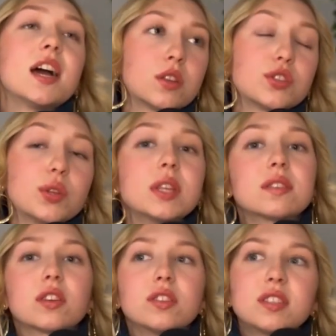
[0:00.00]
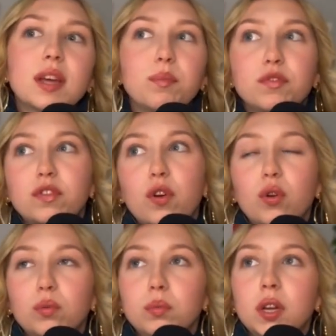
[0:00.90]
So this could stem
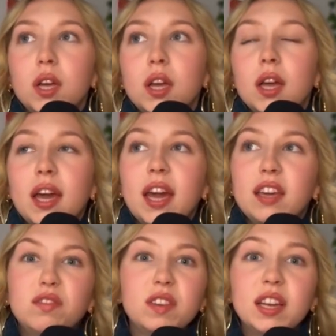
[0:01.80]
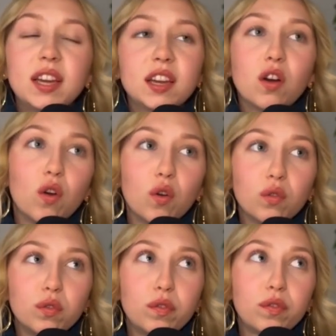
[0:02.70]
from a feeling
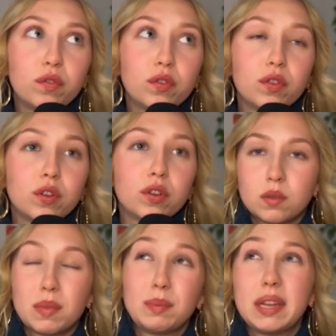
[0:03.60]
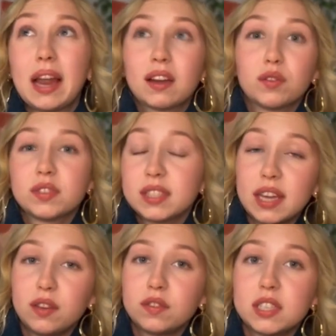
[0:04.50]
of maybe lack of
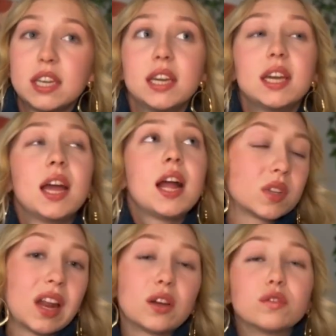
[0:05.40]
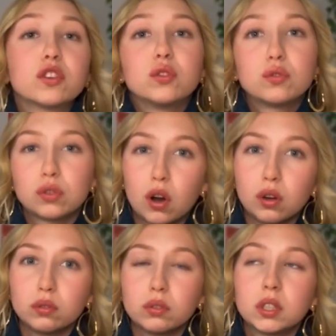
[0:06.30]
safety, lack of
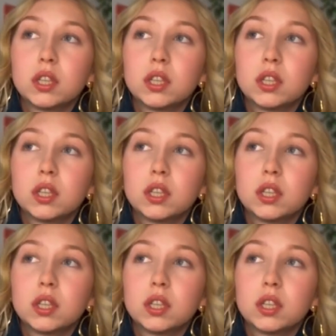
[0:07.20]
control.